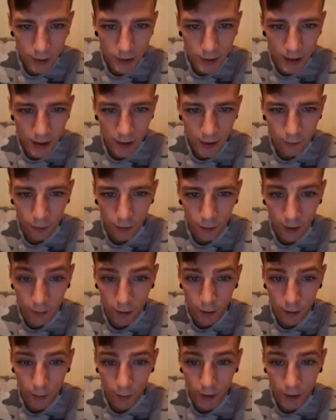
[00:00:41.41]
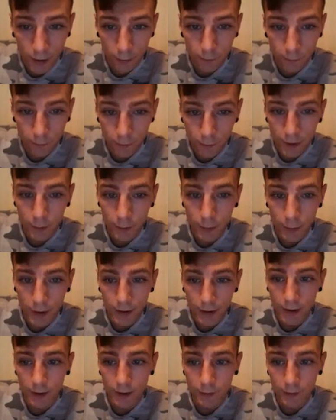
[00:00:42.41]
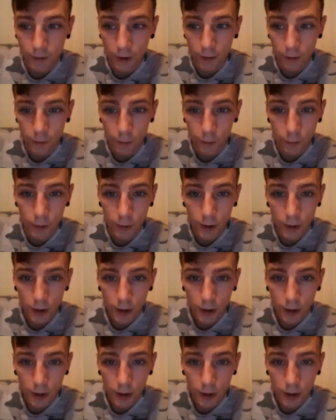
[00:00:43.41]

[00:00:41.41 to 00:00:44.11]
Say if you're giving away your free PDF download,